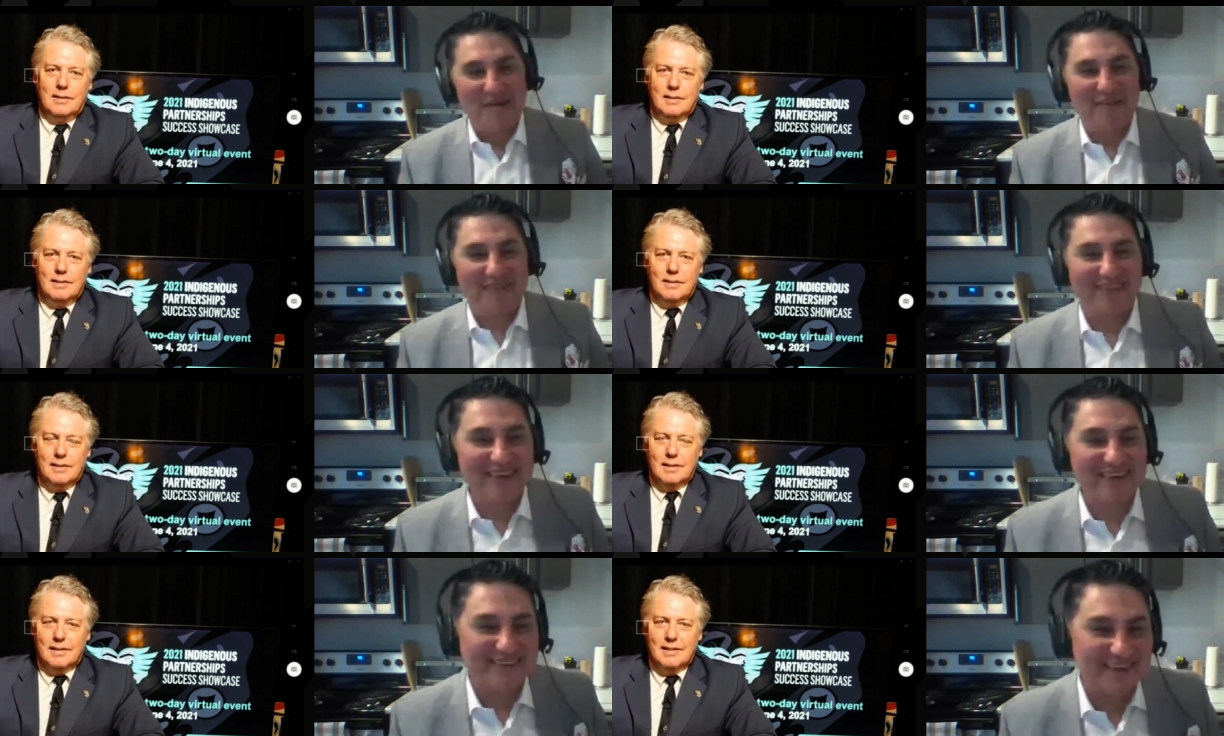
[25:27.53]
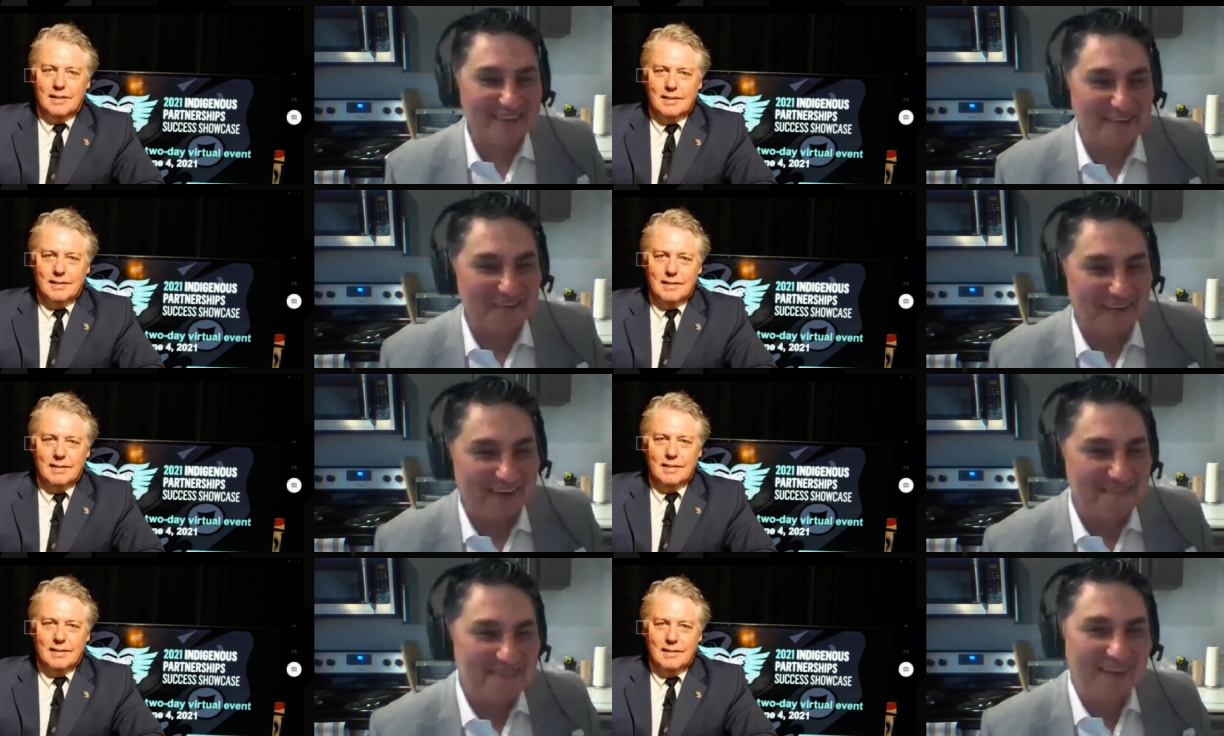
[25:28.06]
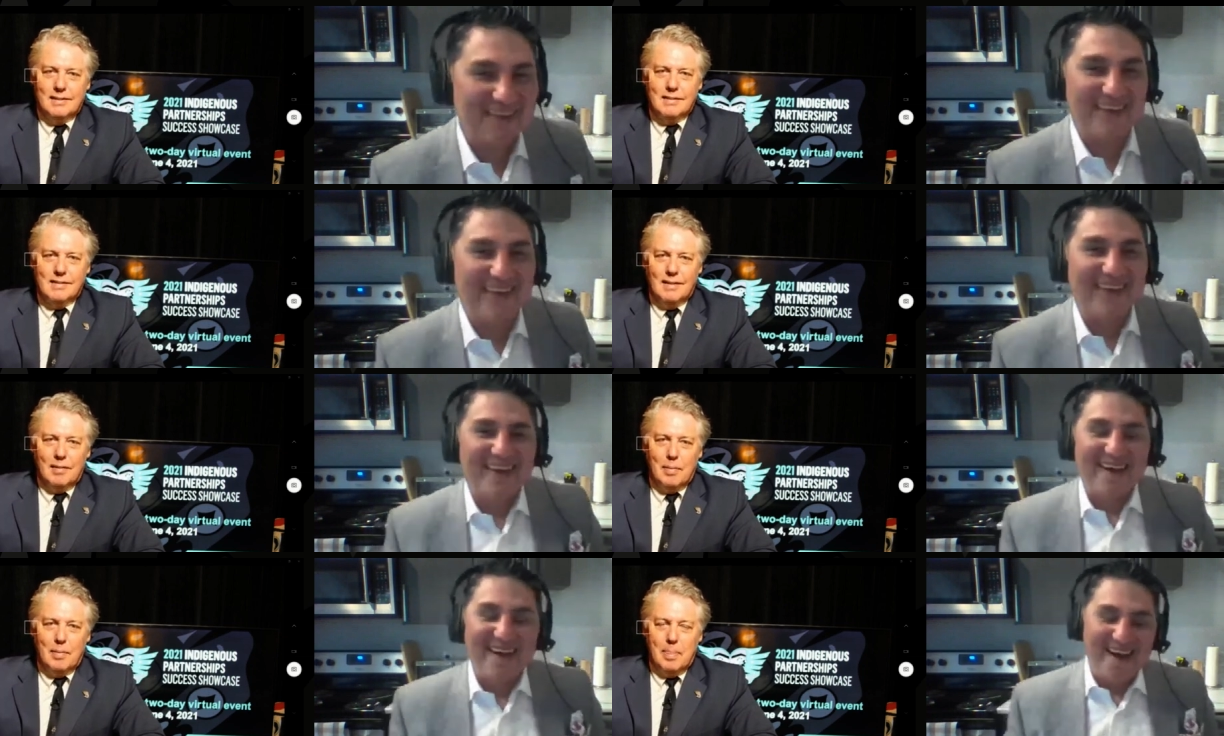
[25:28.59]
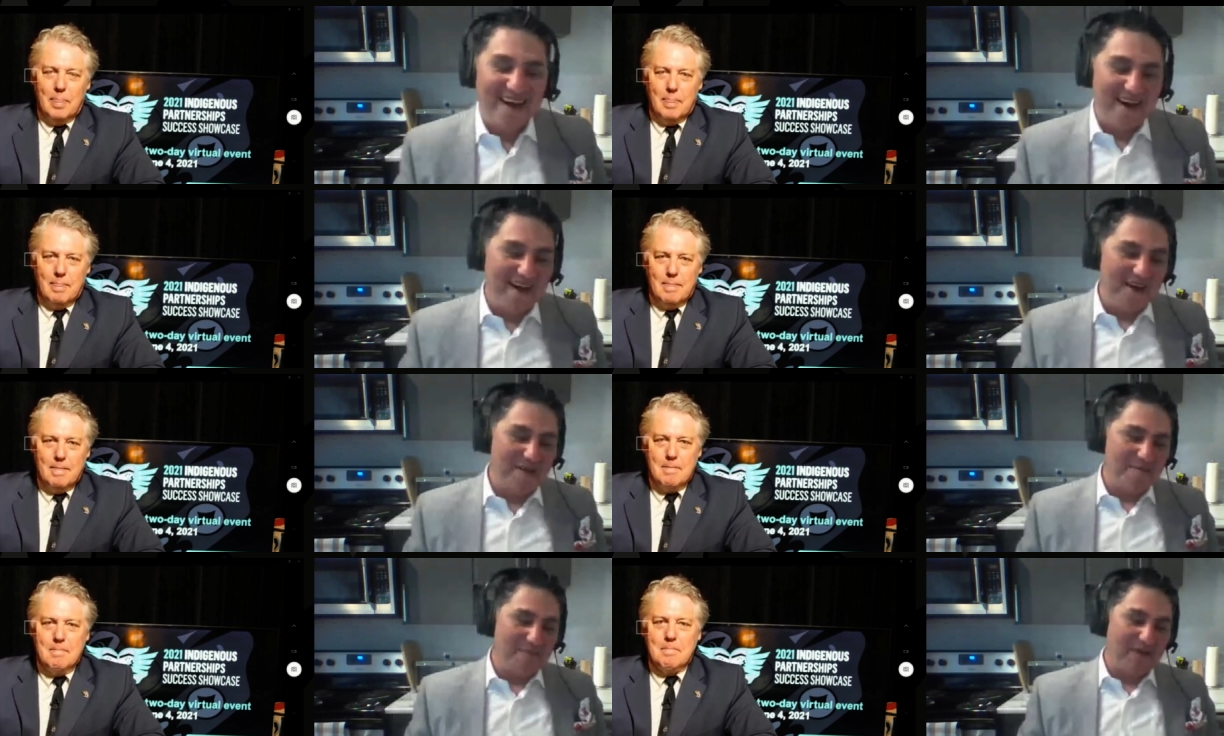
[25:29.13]
Speaker 1: am on LinkedIn quite a bit.
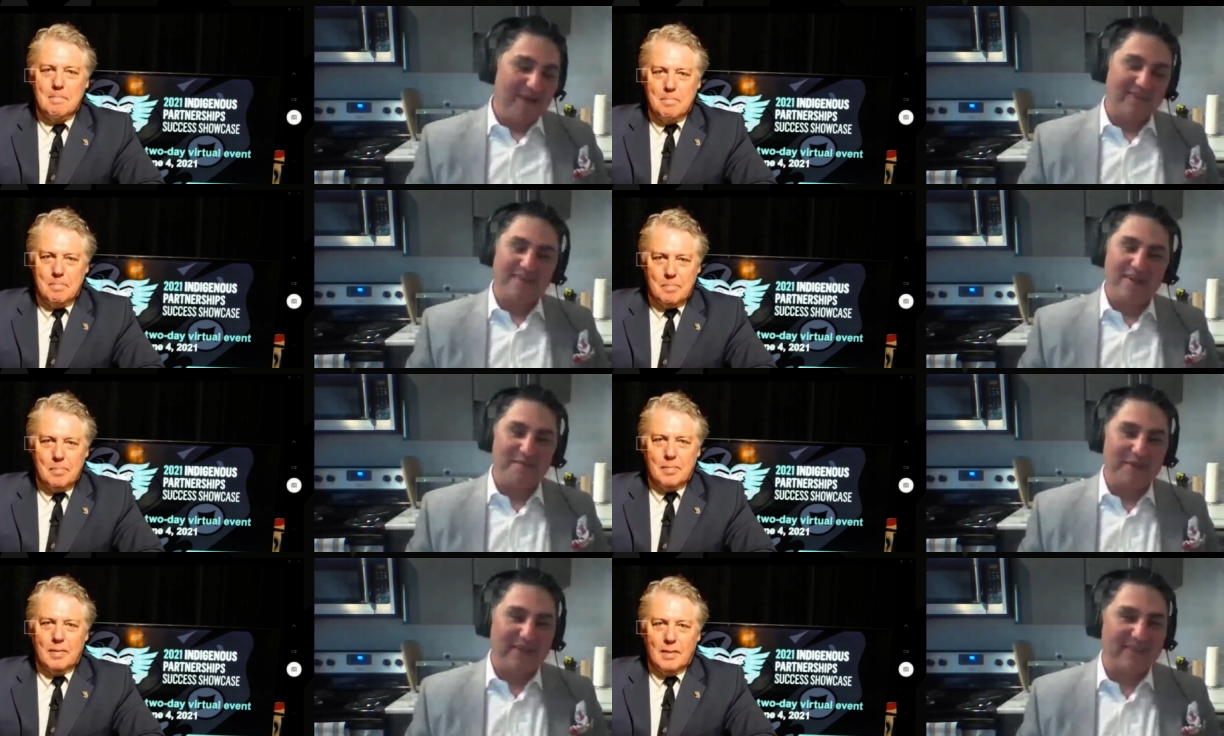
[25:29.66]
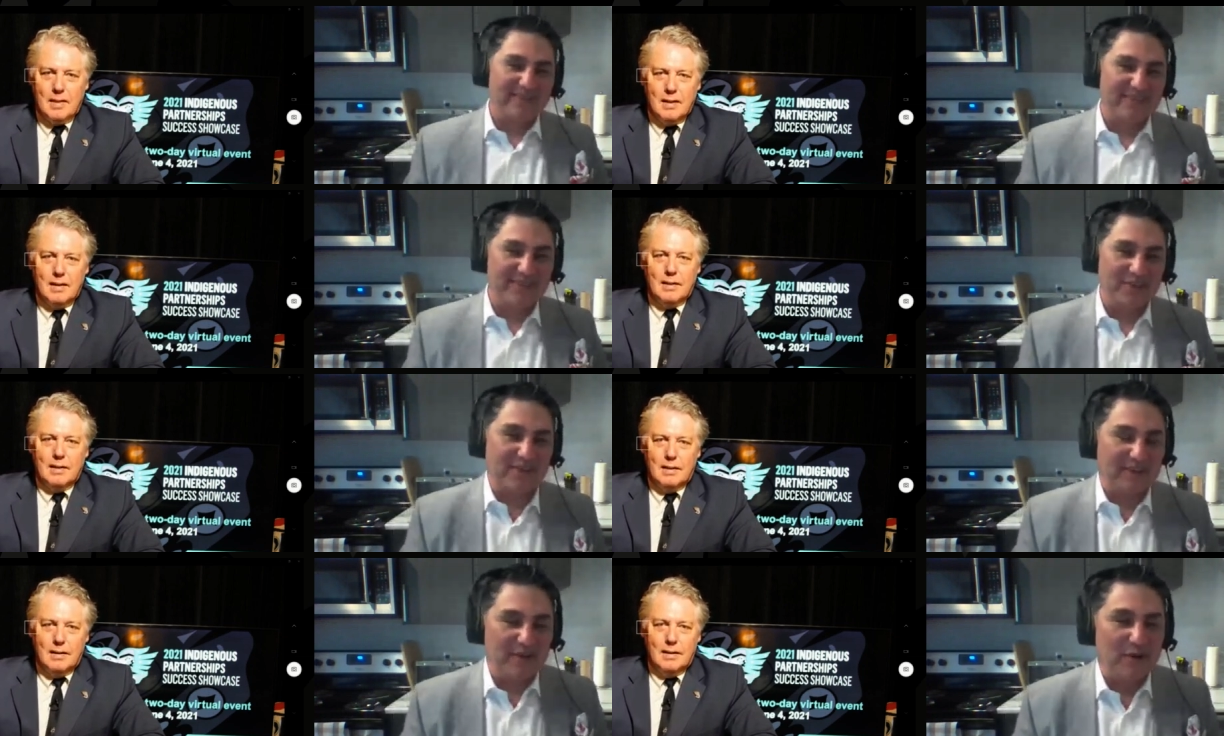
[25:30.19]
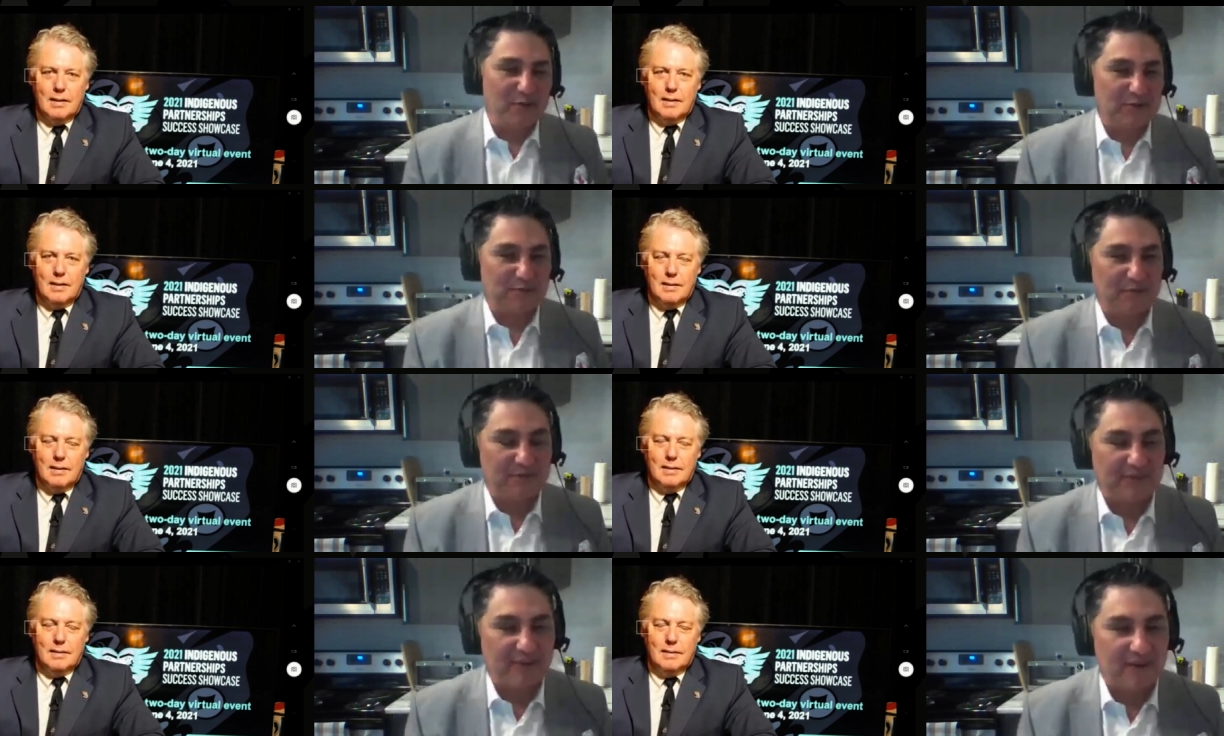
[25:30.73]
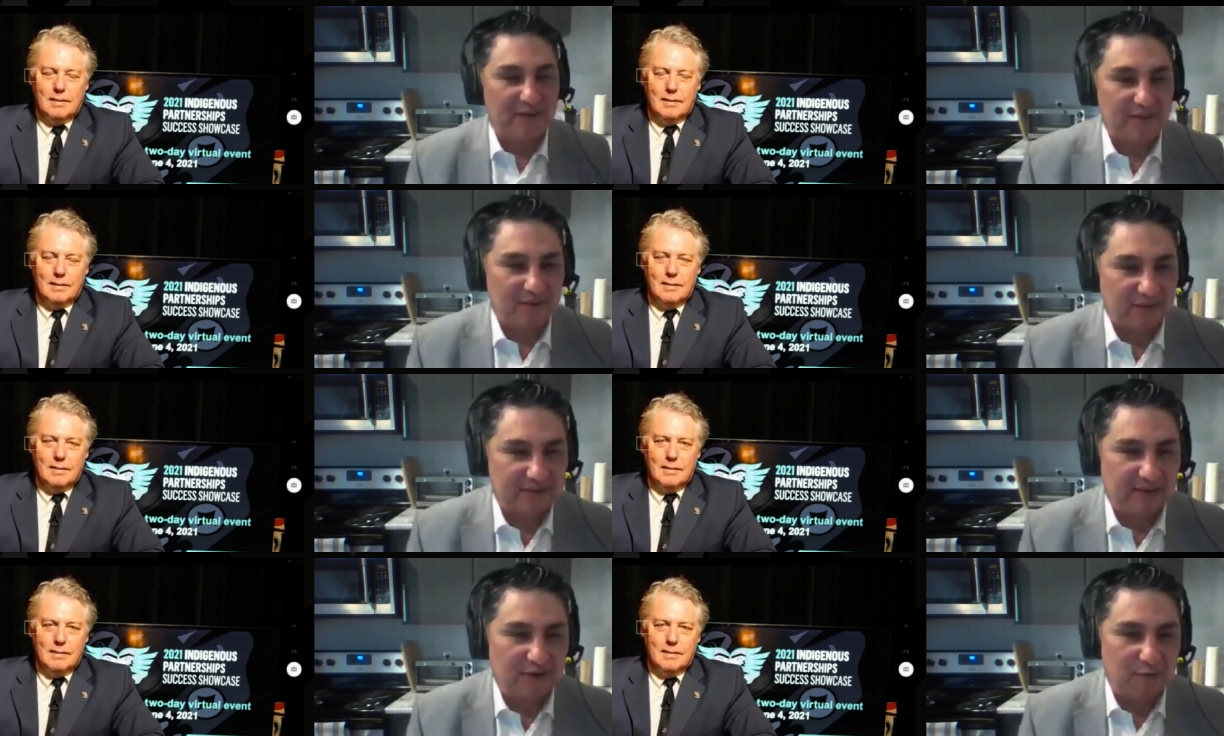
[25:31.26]
Uh, hmm. But I mean, you could always uh,
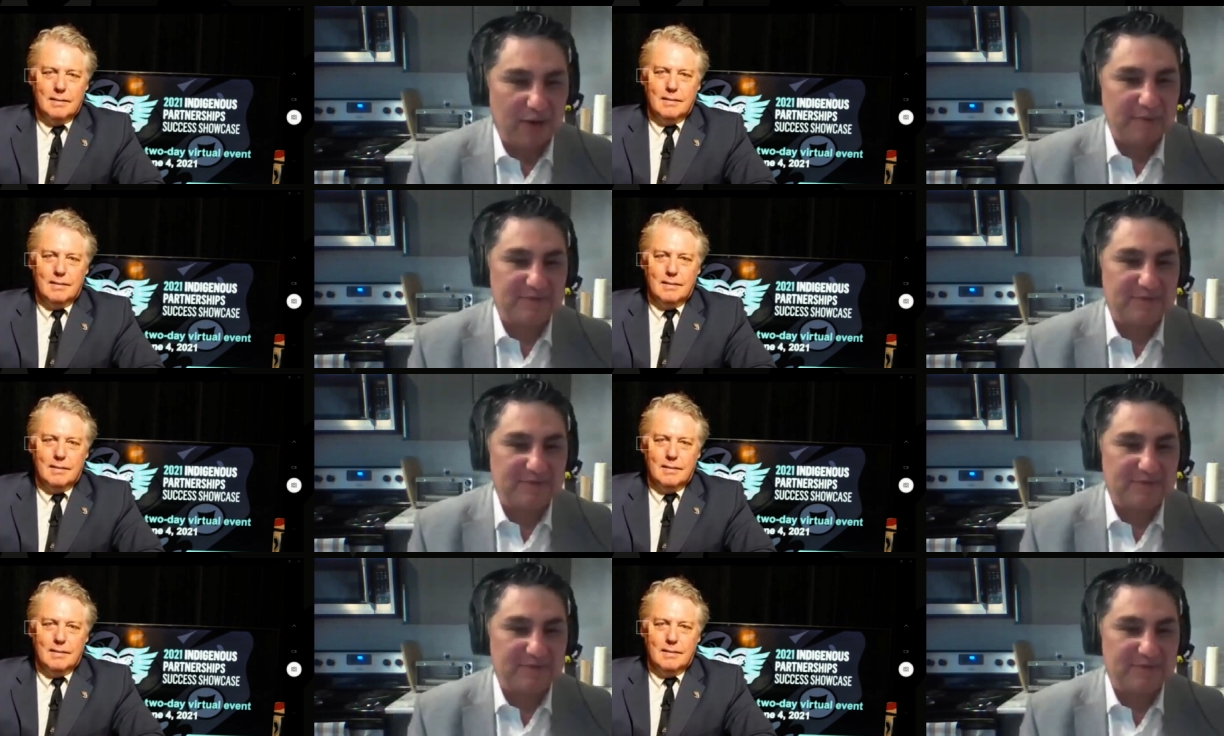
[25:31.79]
look at our